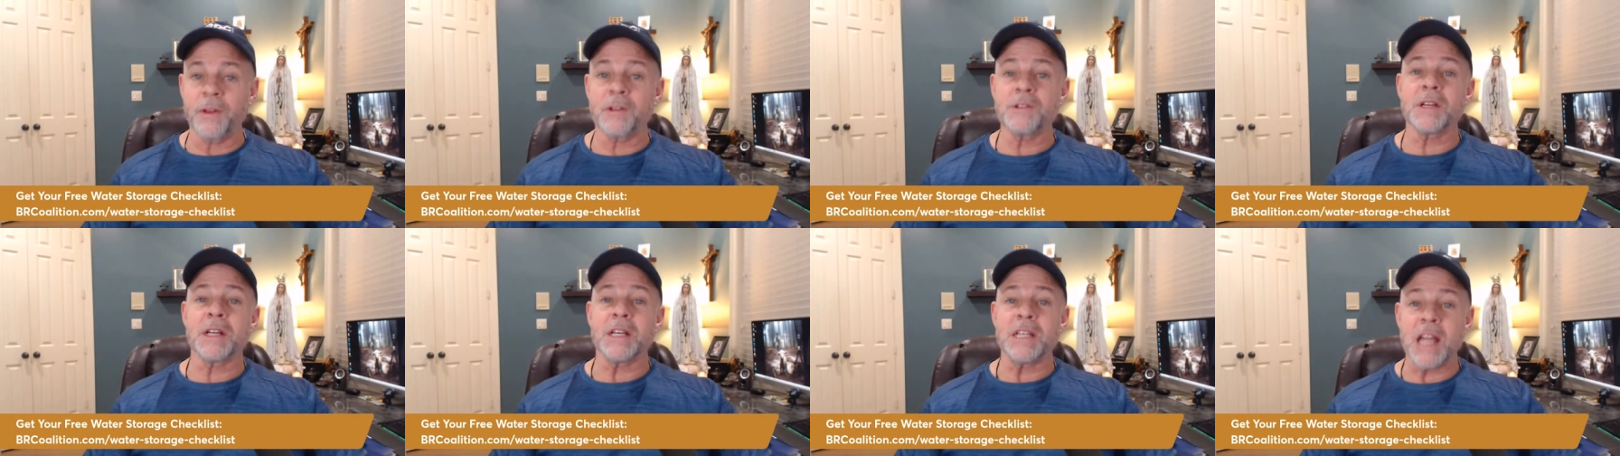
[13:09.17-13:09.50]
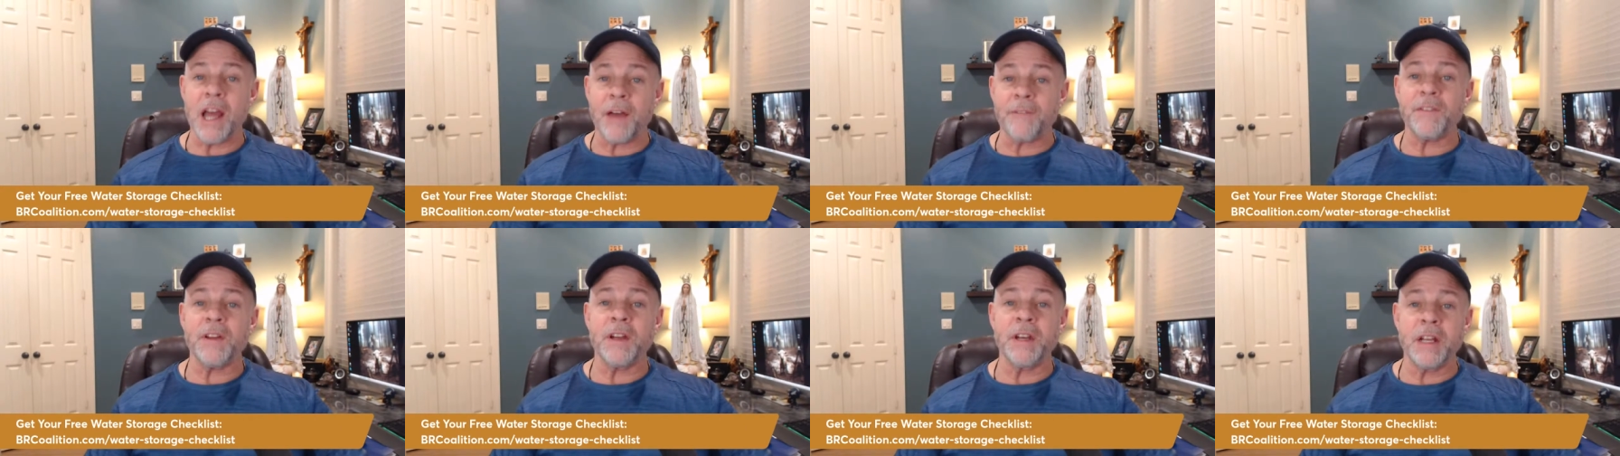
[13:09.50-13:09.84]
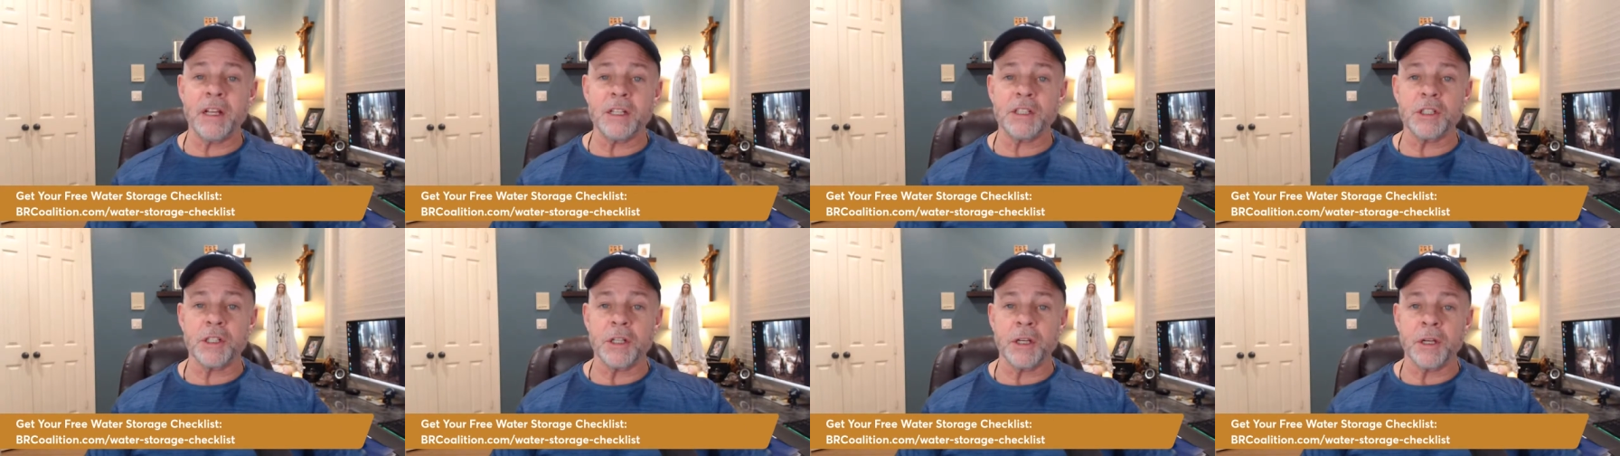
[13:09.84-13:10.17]
there's a
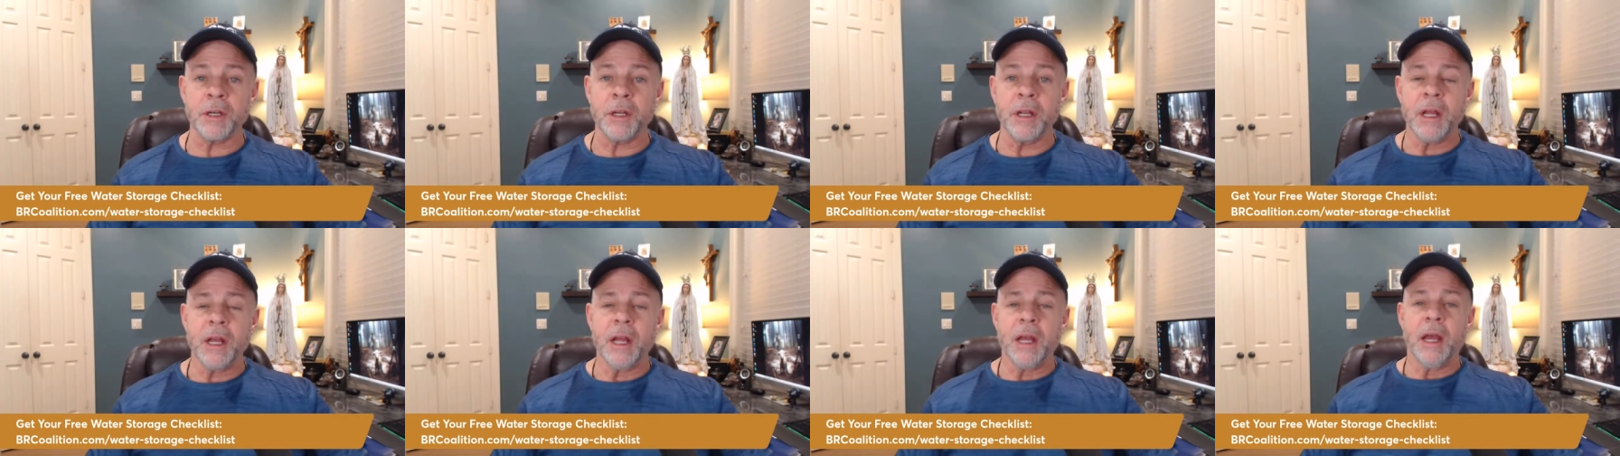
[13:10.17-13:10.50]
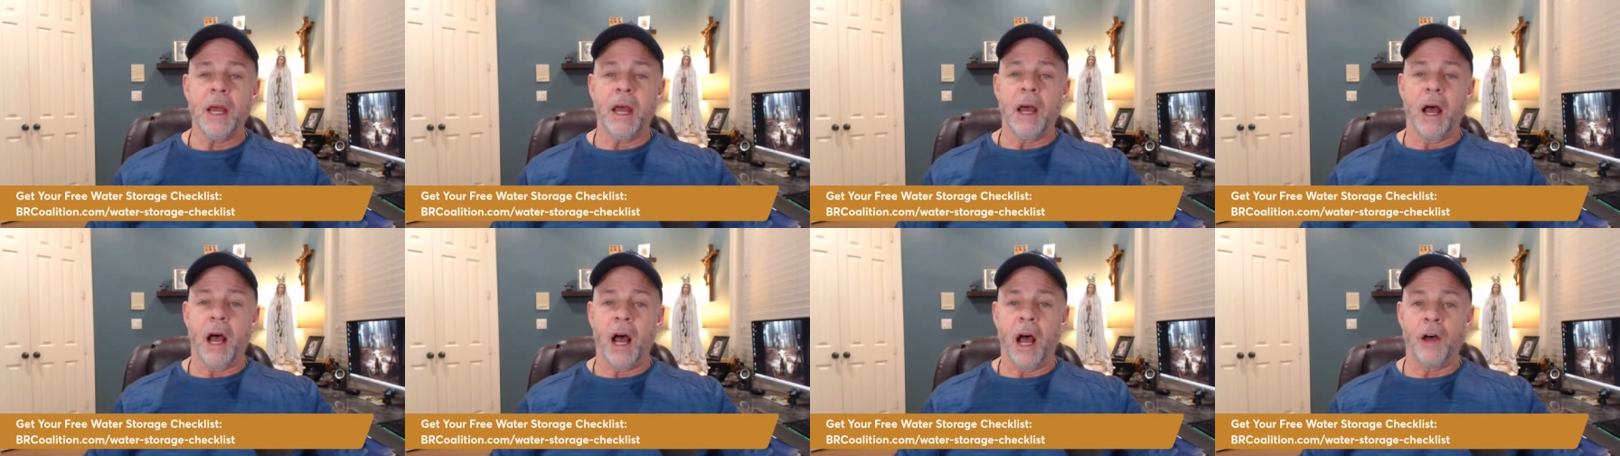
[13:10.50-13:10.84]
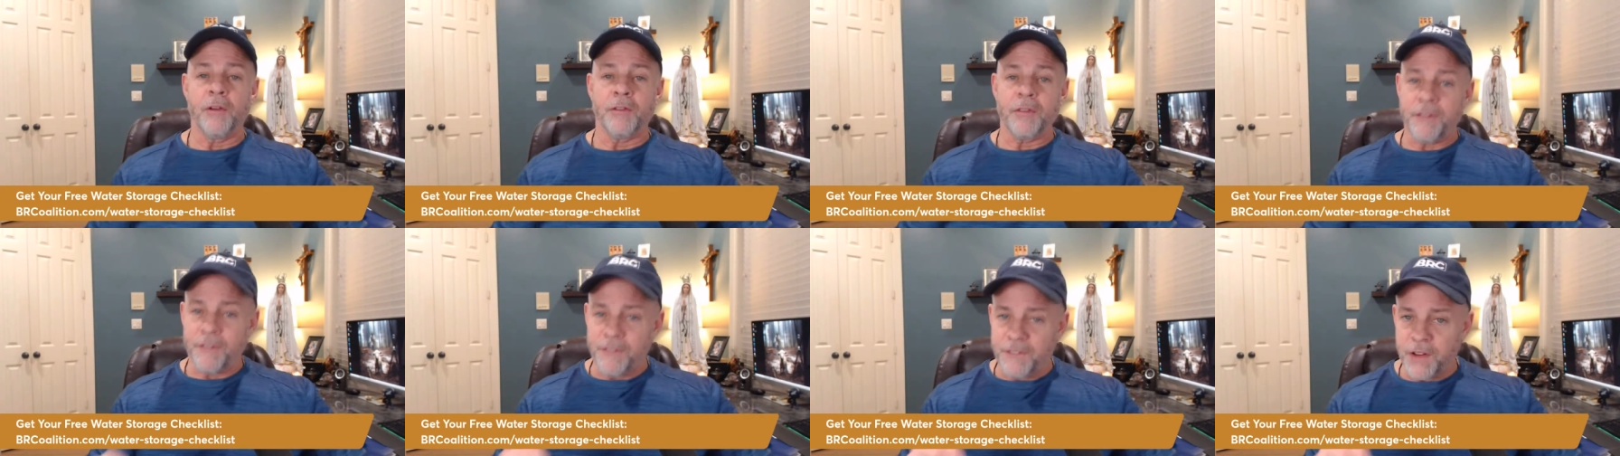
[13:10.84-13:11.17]
definition
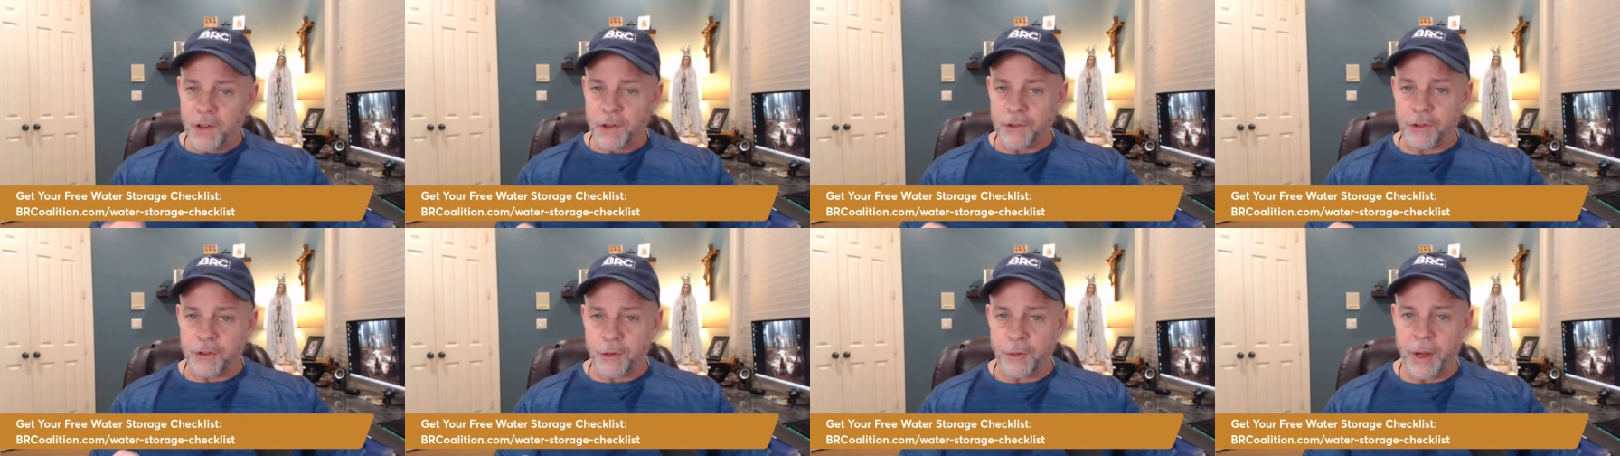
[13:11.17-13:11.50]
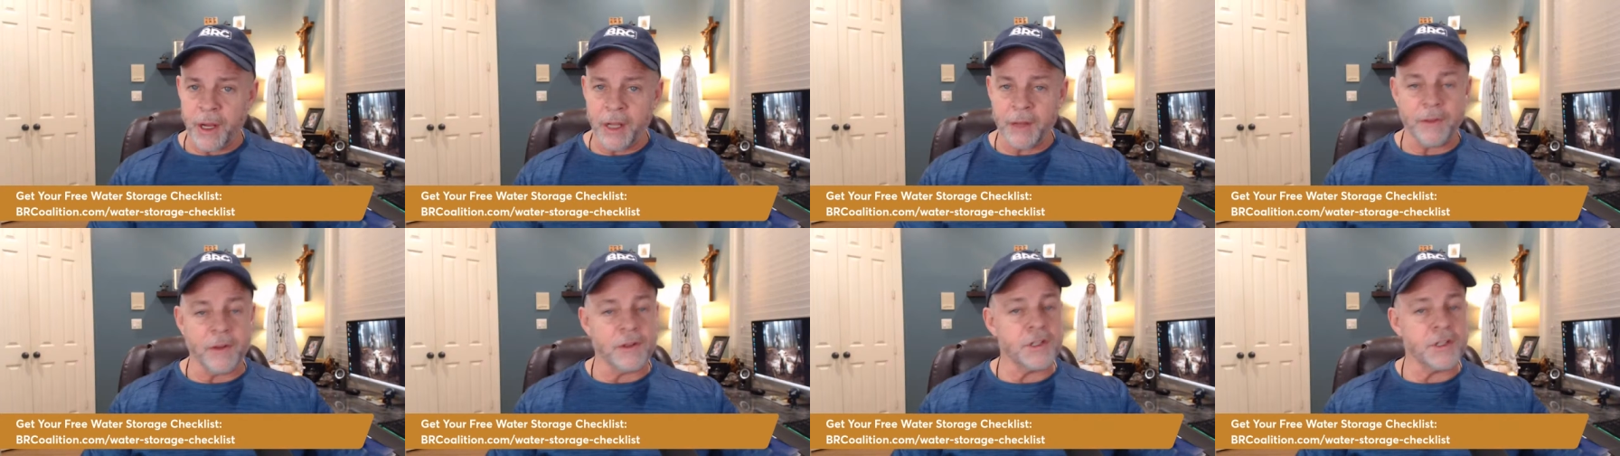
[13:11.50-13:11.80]
of filtering.